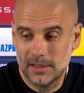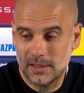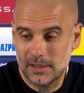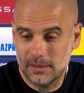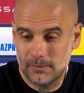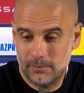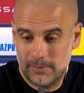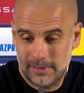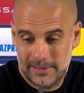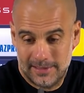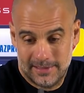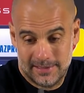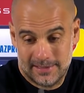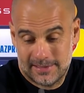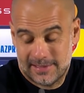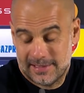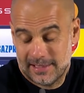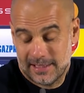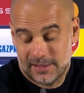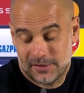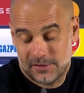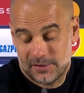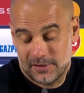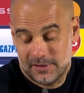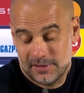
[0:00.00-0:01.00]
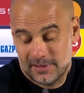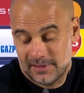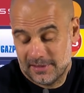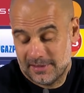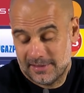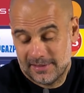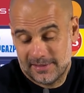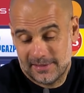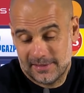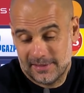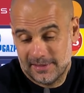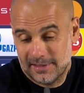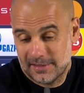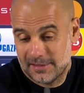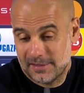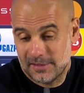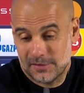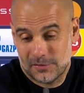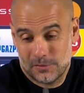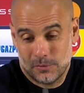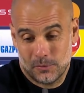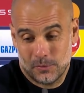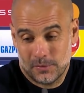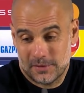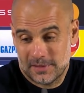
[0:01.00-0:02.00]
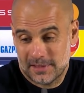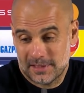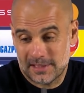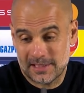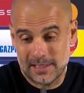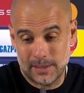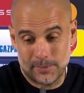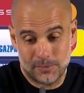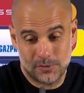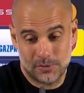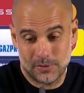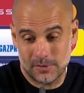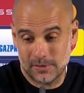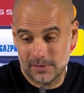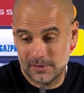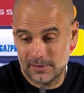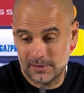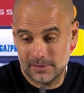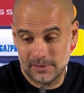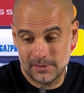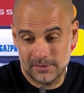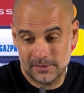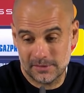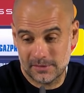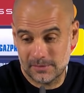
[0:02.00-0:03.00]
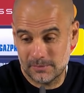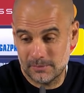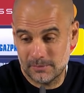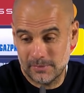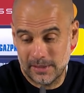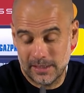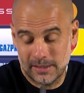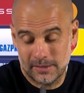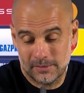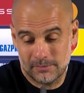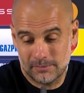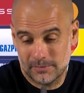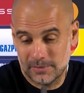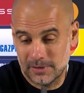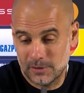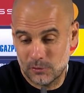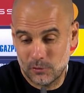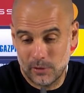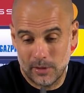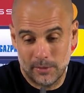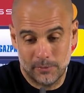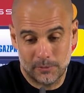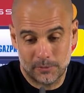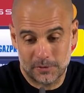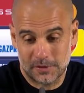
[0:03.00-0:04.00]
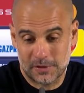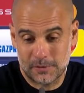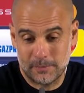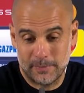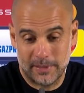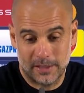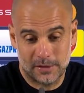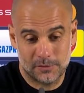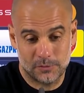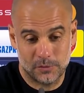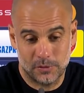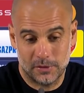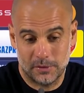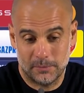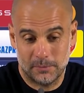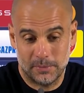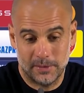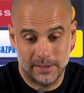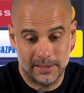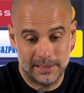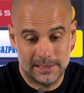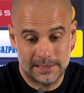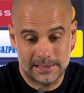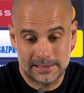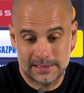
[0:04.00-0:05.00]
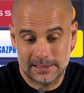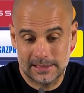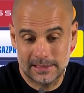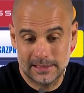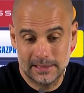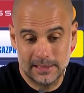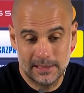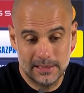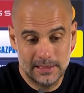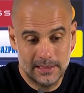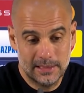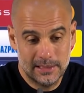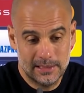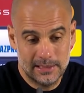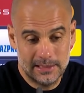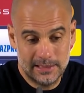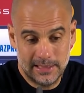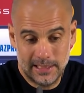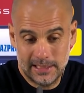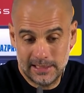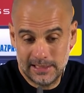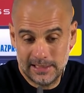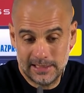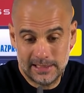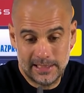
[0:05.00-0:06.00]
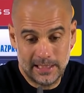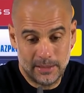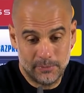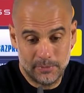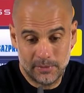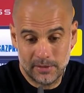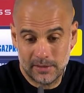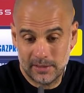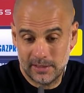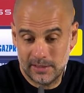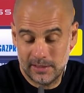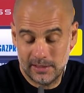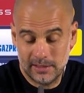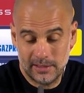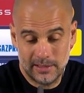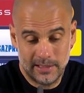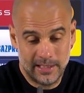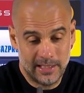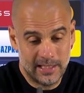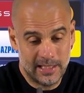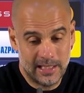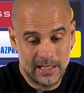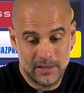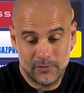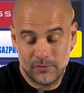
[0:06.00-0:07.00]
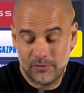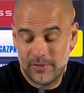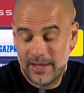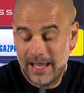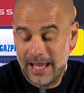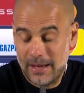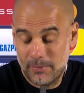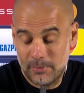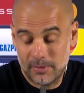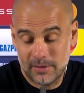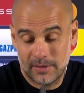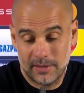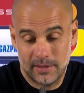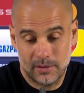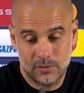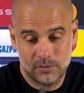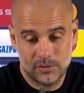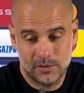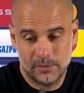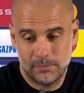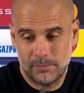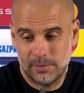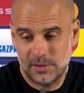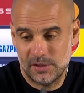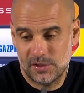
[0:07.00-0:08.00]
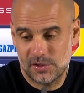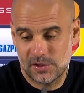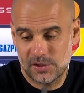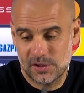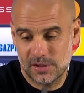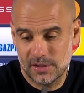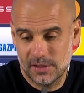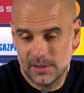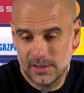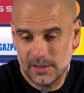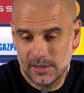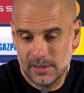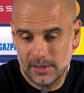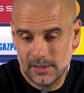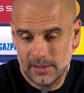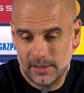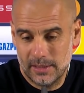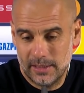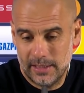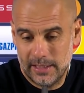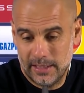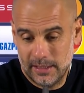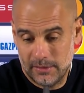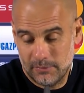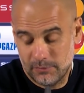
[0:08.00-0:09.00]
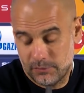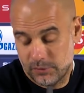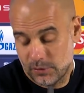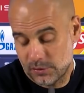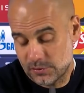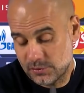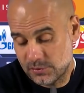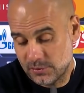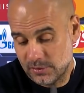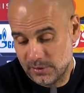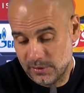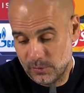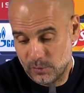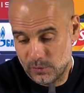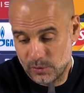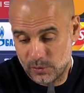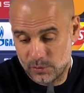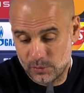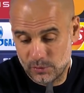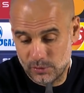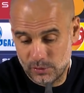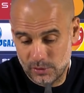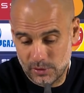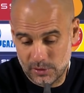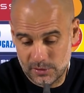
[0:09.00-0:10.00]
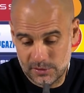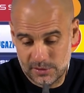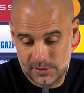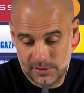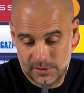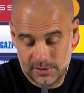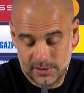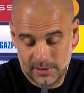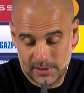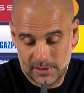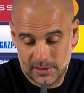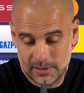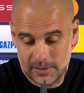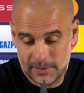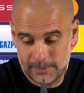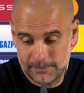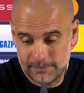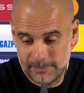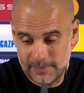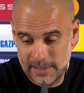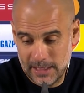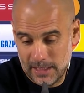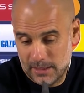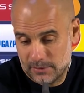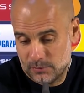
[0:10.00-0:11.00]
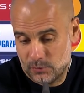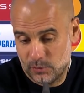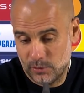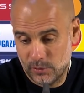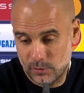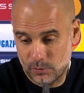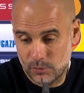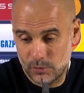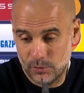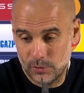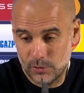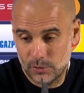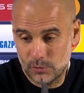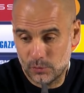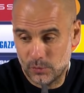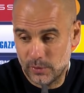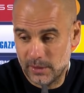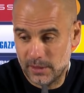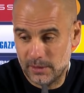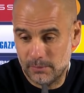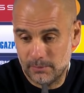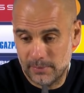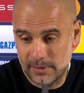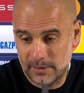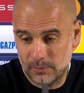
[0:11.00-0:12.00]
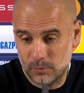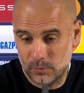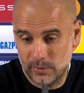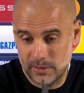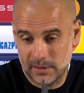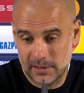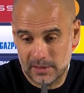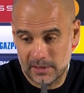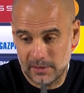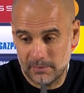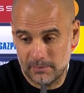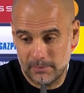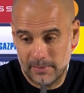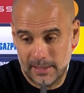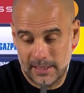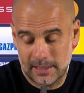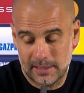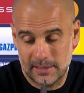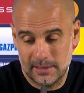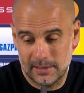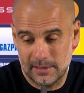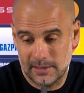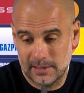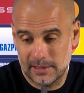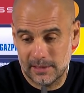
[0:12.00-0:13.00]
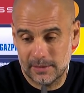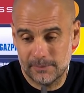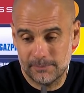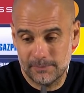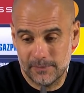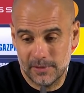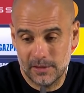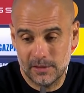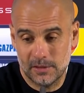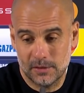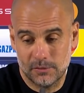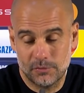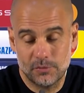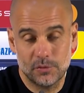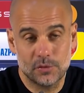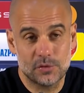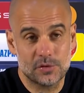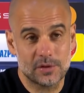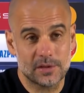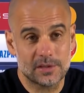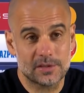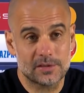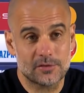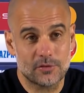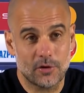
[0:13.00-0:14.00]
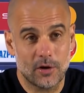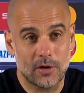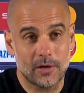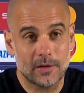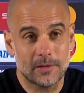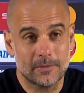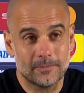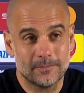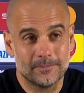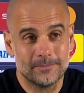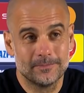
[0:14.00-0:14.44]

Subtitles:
But the season was exceptional. It's my incredible respect for the players. They did everything. They gave everything on the pitch. And unfortunately, we could not. We could not win. But we'll come back in the future stronger.